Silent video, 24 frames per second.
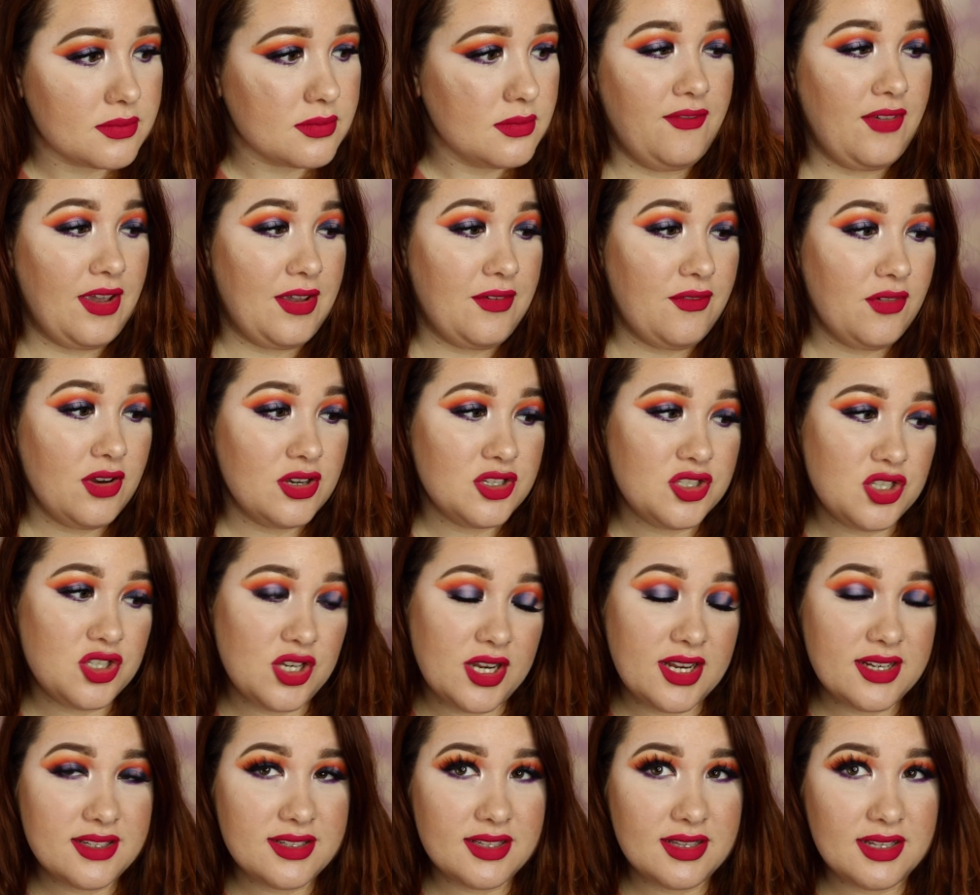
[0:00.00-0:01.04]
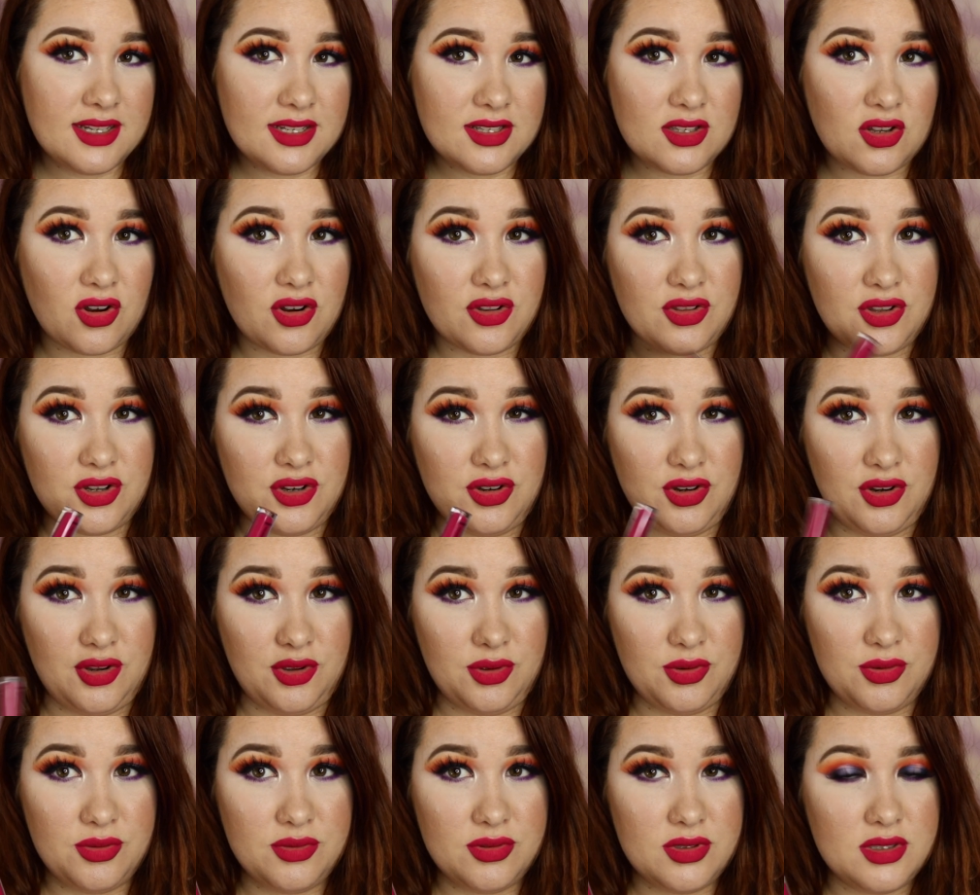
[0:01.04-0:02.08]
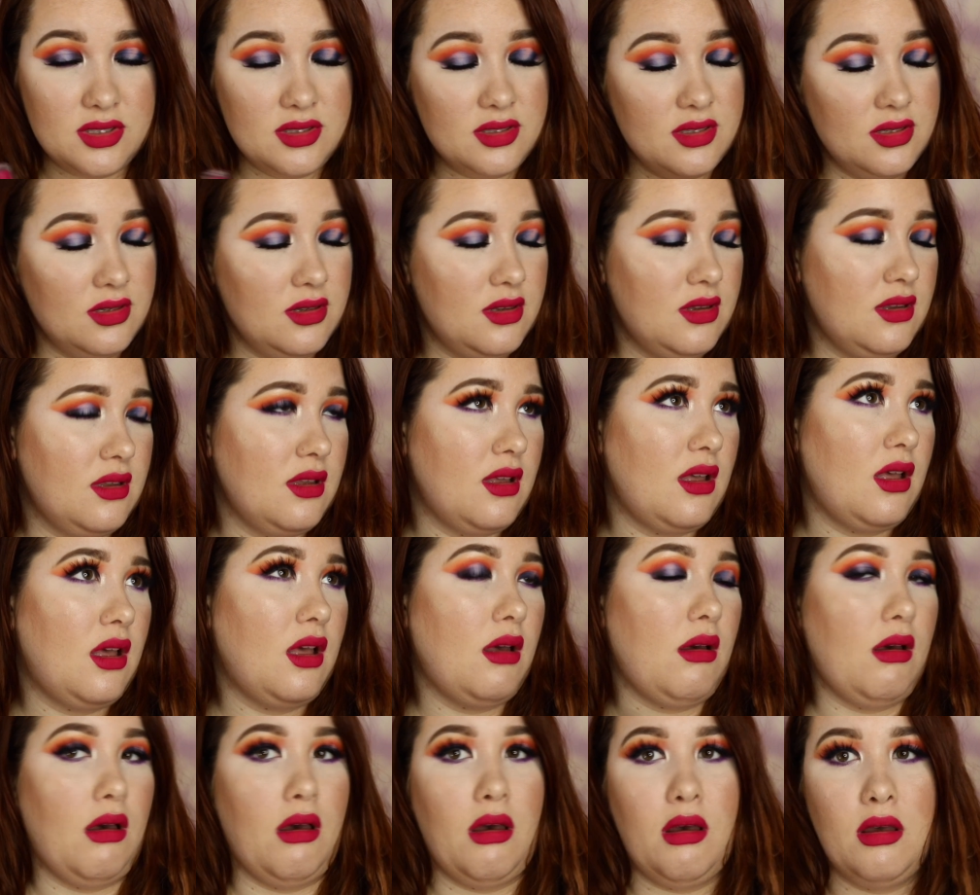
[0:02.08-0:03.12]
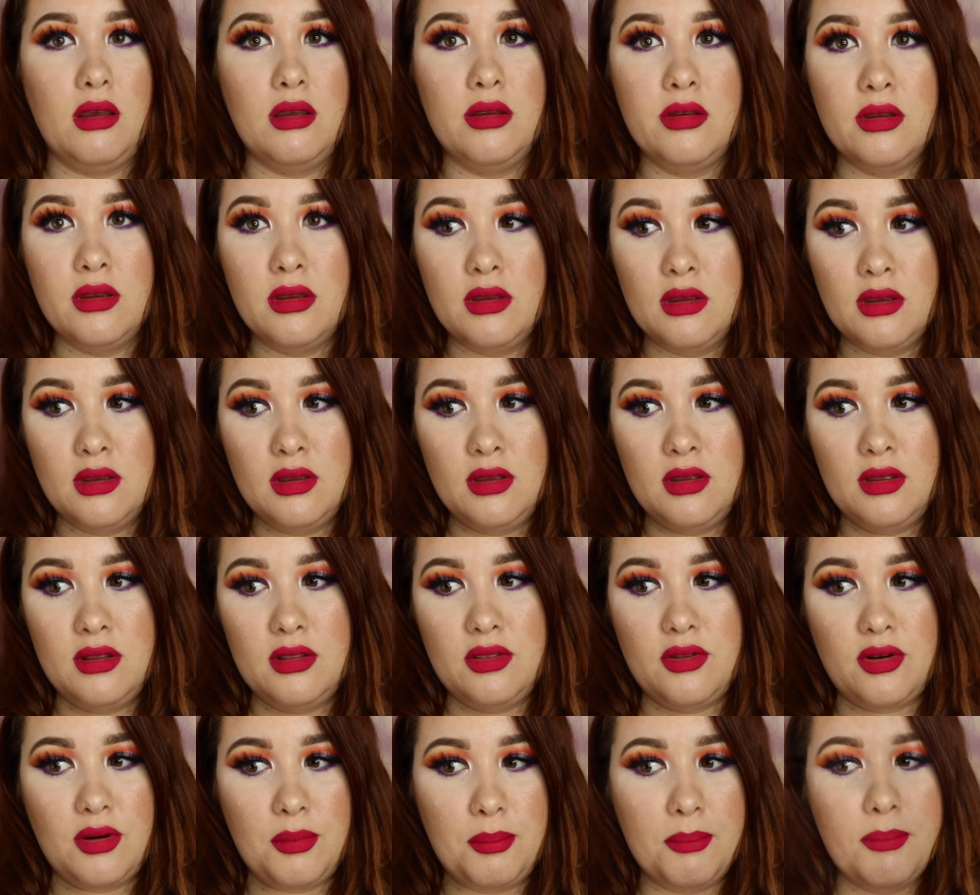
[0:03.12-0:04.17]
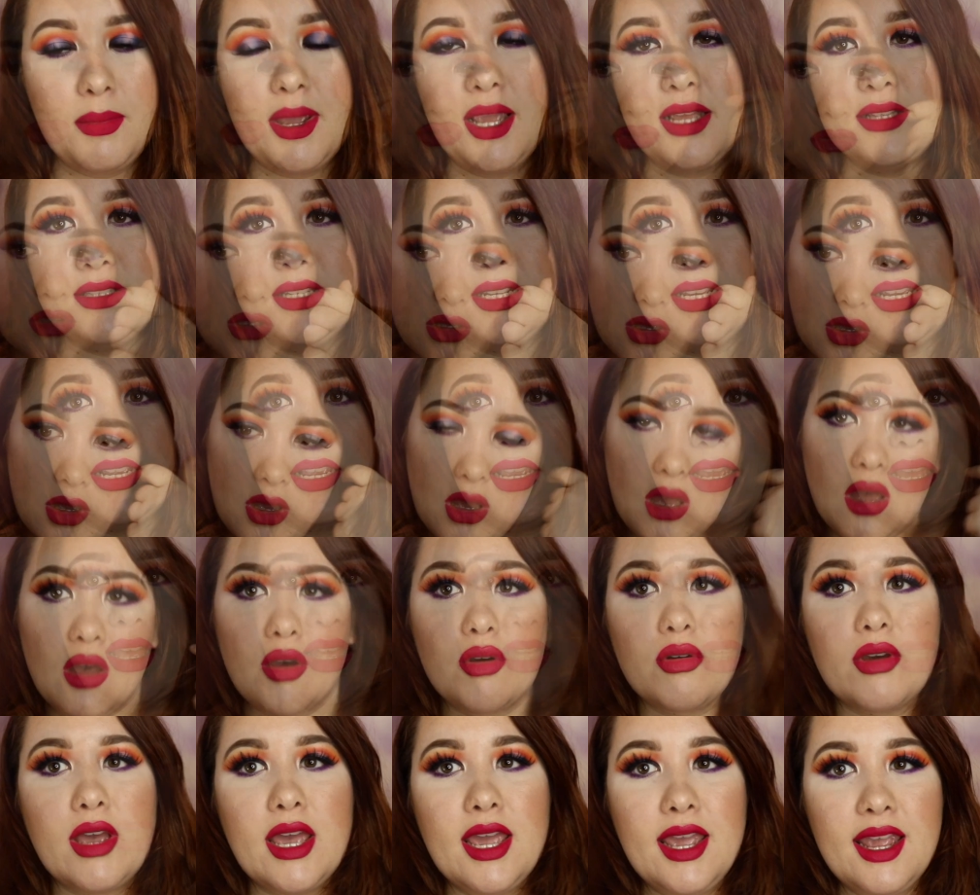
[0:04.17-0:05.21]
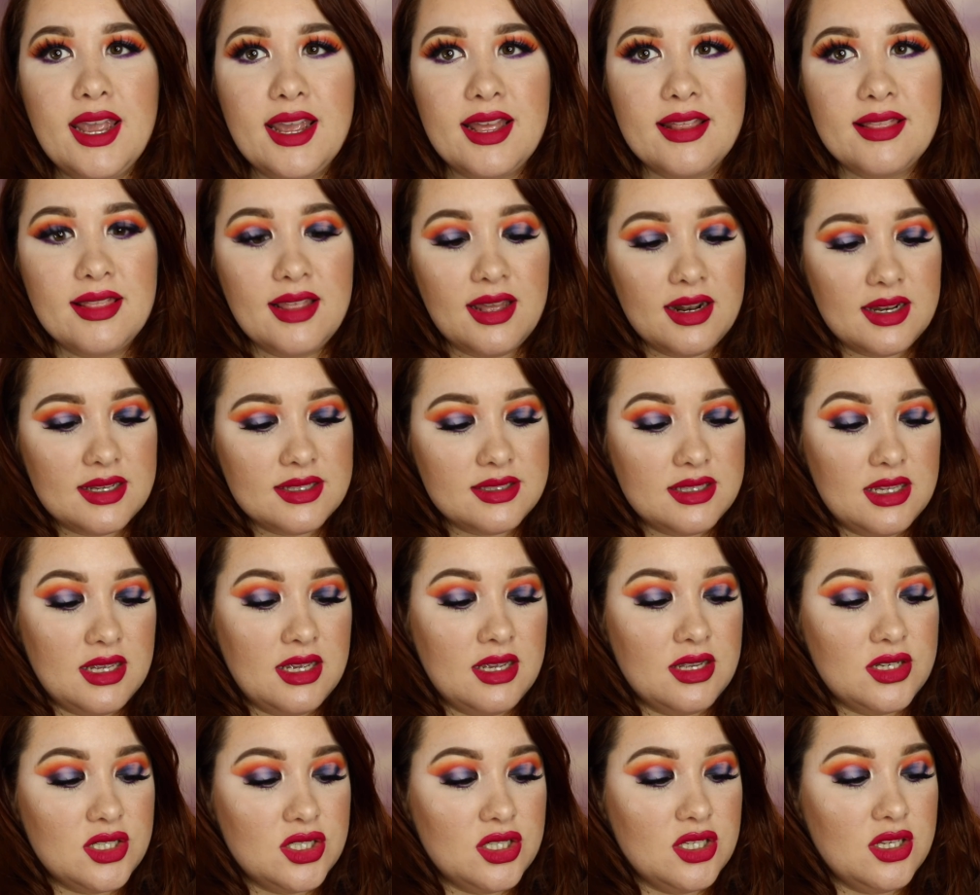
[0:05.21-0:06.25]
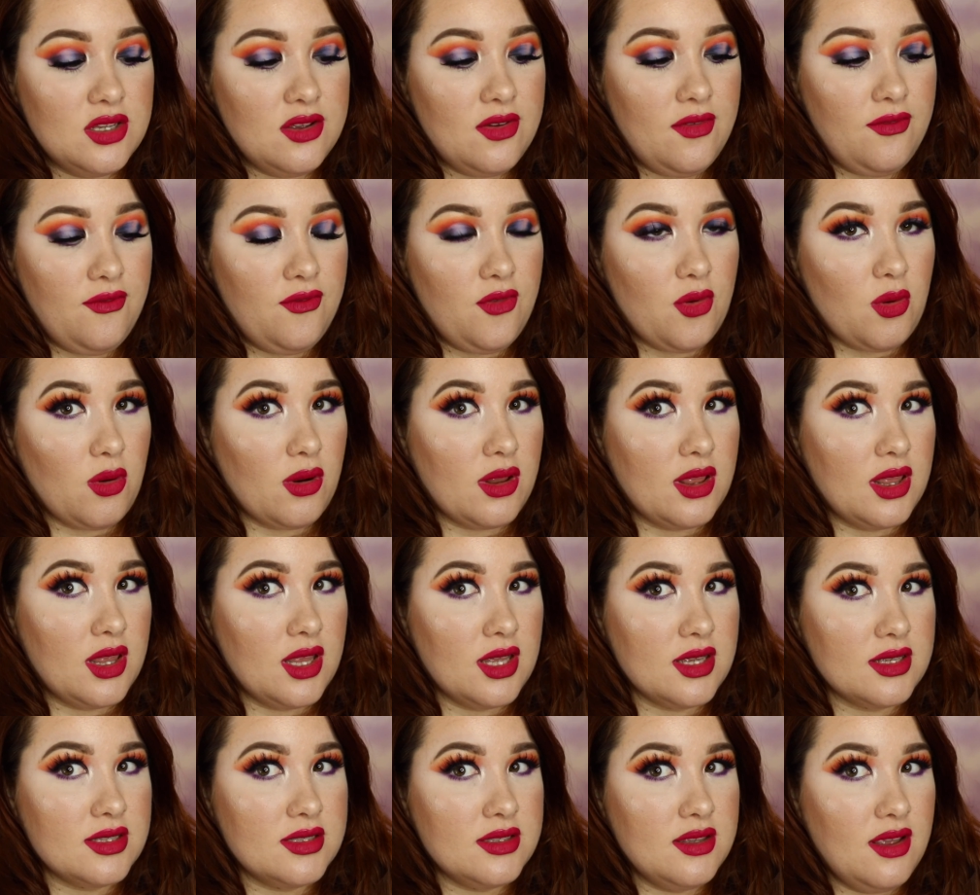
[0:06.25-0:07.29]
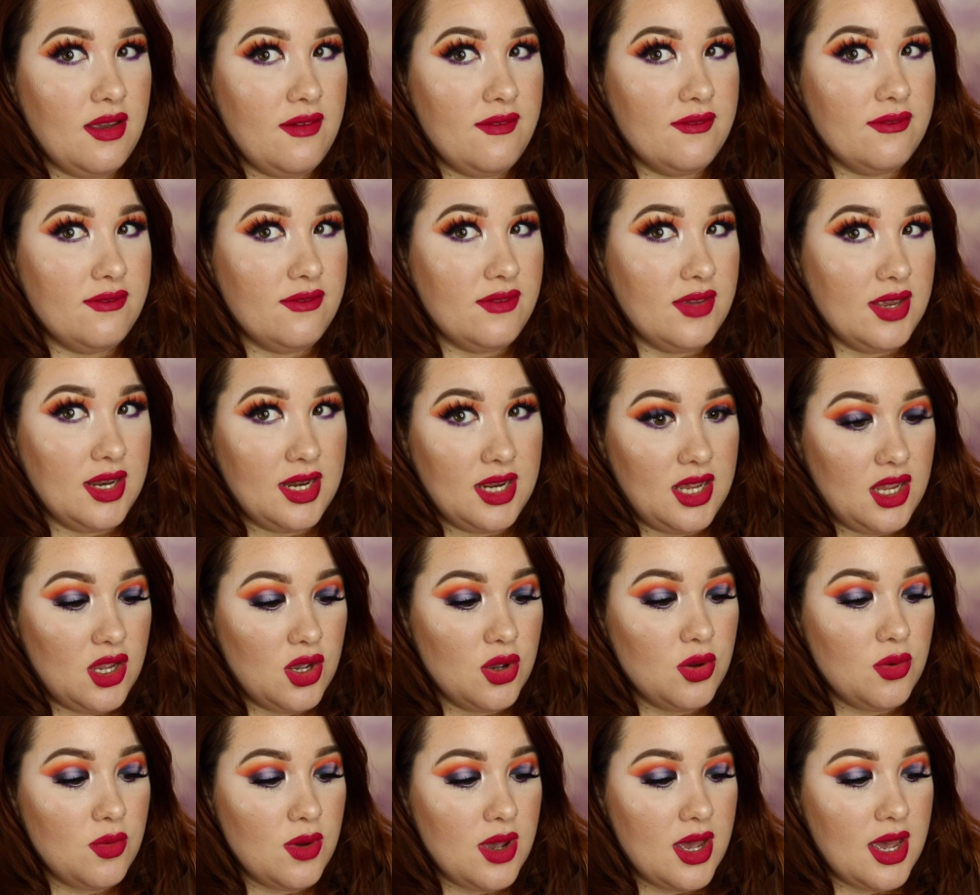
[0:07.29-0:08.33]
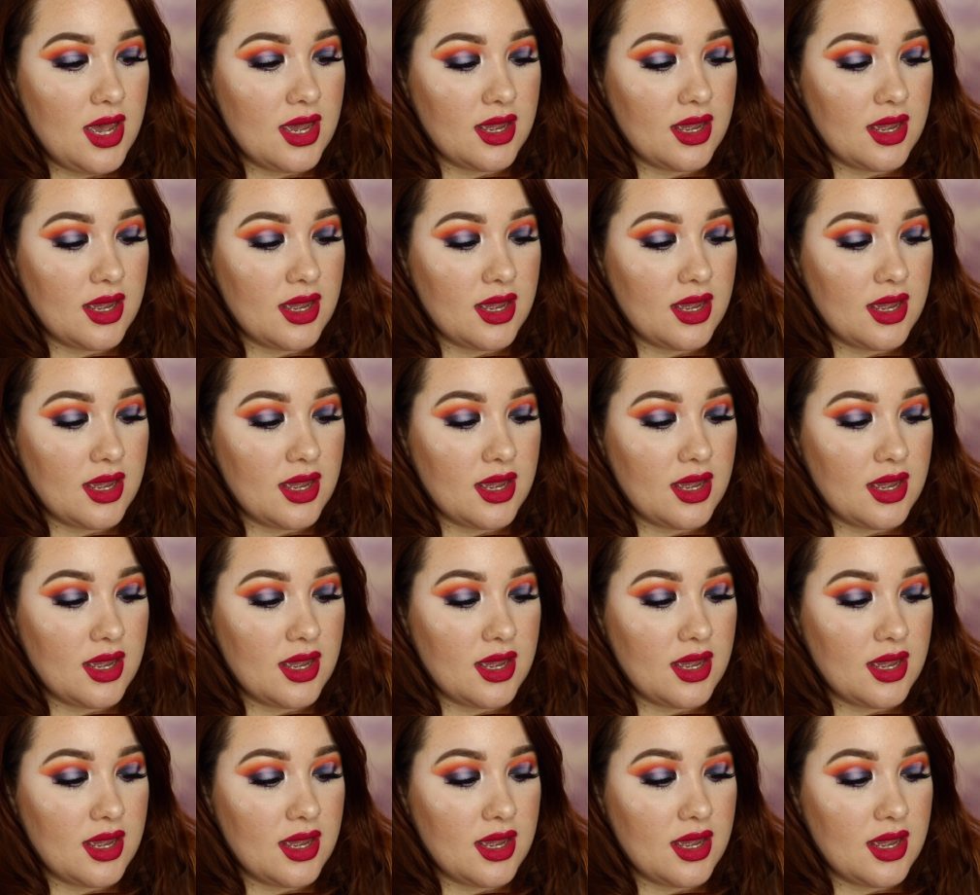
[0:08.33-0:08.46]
Favorite shades in these are the nudes. Oh, they're amazing. Okay, and that is it for this video.